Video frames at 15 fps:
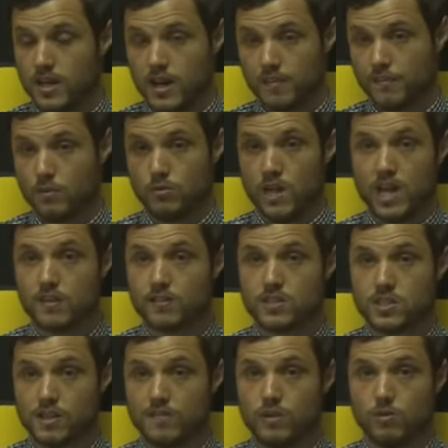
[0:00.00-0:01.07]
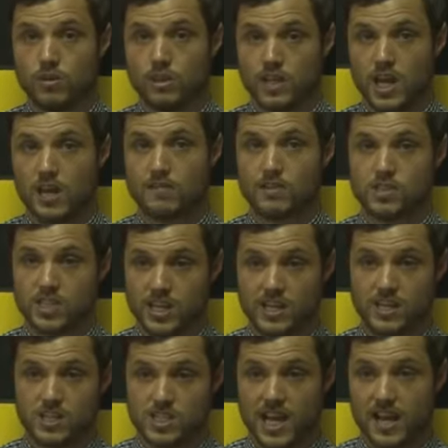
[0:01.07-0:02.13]
I felt nervous, I felt really nervous sitting
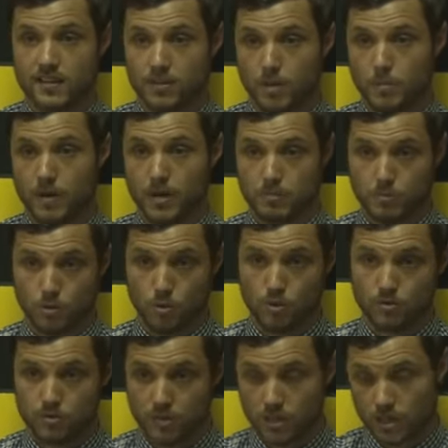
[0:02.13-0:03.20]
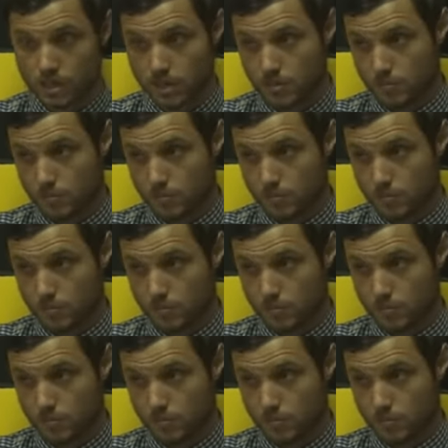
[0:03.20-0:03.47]
in the stand up at Arbroath,